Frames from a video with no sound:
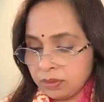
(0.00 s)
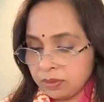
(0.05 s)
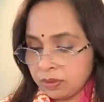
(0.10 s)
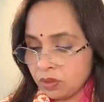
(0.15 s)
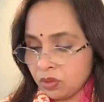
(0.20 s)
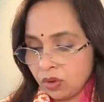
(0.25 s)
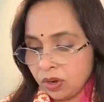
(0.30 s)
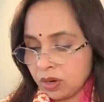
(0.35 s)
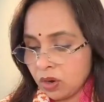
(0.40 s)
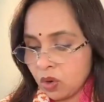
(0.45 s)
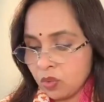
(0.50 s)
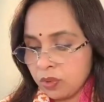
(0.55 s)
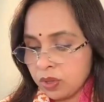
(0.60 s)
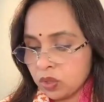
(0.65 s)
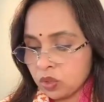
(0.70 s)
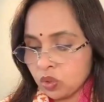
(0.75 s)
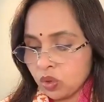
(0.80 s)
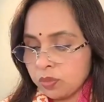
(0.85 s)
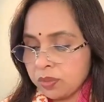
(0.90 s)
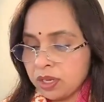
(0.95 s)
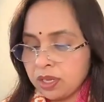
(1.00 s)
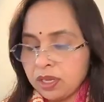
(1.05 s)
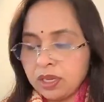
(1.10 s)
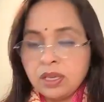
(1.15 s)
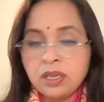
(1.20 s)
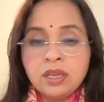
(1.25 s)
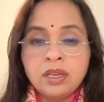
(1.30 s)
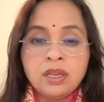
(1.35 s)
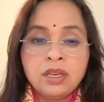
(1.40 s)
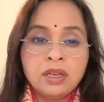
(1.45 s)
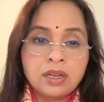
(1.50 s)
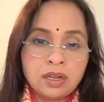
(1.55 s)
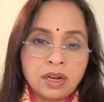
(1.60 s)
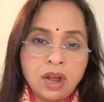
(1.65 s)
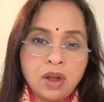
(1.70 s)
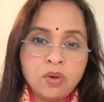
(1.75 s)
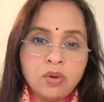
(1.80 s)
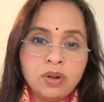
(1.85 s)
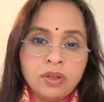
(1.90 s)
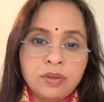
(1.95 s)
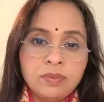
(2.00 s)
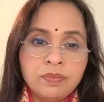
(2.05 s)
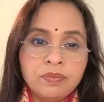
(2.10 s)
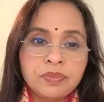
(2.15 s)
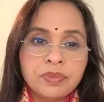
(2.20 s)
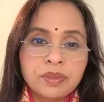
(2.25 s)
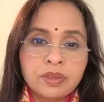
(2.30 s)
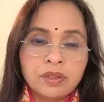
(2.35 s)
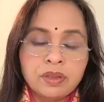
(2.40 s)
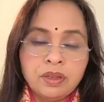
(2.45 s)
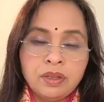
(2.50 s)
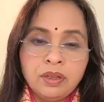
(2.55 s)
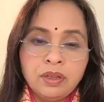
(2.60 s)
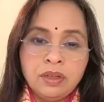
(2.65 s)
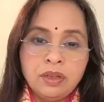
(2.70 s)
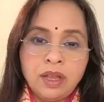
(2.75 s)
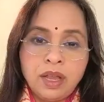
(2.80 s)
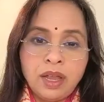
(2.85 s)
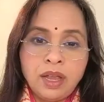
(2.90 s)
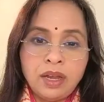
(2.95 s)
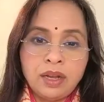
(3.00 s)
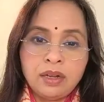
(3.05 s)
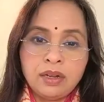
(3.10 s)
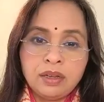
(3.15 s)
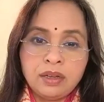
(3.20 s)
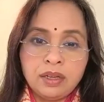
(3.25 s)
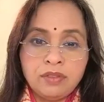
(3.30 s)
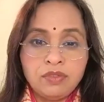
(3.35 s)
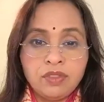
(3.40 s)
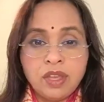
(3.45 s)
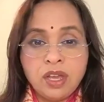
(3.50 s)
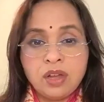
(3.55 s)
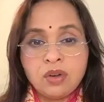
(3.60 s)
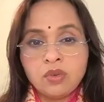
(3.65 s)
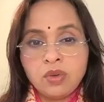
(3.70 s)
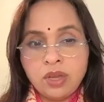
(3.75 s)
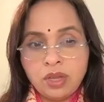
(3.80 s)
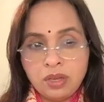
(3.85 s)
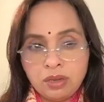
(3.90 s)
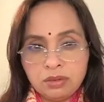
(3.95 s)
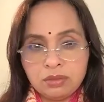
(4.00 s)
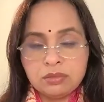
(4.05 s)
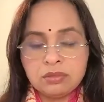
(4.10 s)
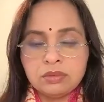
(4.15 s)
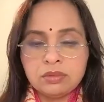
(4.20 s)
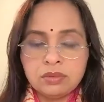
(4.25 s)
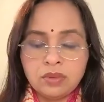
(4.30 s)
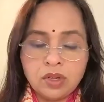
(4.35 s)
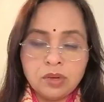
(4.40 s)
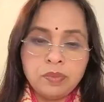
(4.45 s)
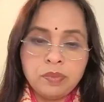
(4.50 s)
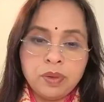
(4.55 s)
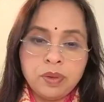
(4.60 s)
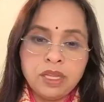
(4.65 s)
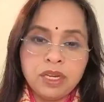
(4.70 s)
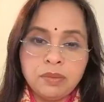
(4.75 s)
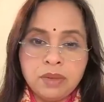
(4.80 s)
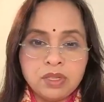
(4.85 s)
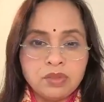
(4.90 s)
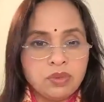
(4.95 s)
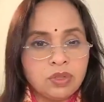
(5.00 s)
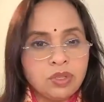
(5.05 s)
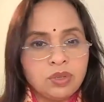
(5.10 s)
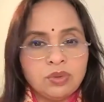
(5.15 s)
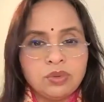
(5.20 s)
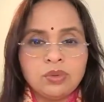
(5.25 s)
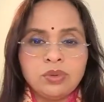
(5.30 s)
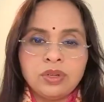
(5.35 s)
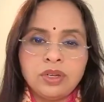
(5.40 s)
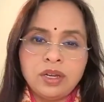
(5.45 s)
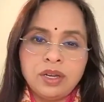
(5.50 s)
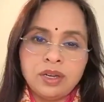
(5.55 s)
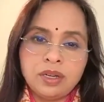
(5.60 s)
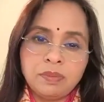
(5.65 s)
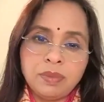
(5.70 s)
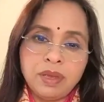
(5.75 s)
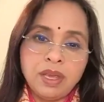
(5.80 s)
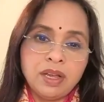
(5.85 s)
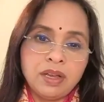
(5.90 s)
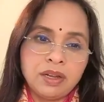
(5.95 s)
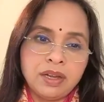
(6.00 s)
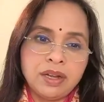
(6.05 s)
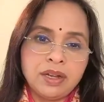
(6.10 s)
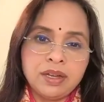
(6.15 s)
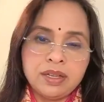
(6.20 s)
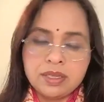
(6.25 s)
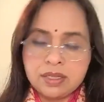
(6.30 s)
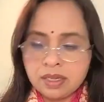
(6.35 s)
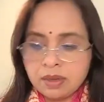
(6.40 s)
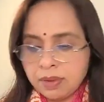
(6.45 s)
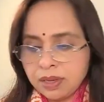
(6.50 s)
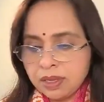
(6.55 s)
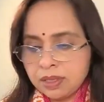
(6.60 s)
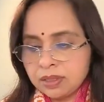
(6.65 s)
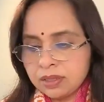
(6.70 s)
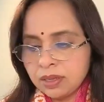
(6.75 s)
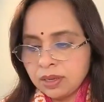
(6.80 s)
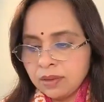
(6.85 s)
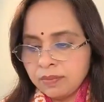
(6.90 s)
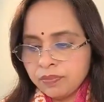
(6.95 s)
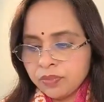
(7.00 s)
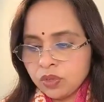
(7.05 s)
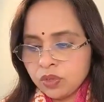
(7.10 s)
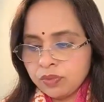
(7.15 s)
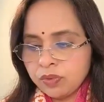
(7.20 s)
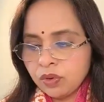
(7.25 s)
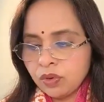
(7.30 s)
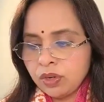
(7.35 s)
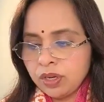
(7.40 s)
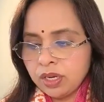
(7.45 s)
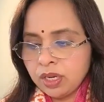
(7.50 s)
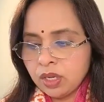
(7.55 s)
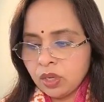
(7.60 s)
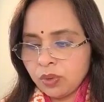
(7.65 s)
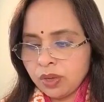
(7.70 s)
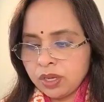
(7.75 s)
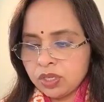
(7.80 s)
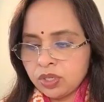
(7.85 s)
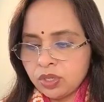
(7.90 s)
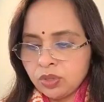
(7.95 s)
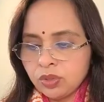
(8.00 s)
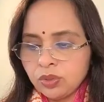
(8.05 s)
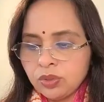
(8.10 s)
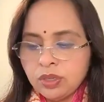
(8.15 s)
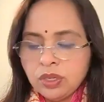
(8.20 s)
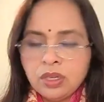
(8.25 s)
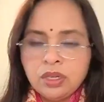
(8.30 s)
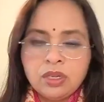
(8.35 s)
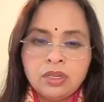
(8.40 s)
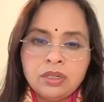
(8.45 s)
go around with so many crowd. And if they are going on pilgrimage with you, it may create disturbance. So we only request you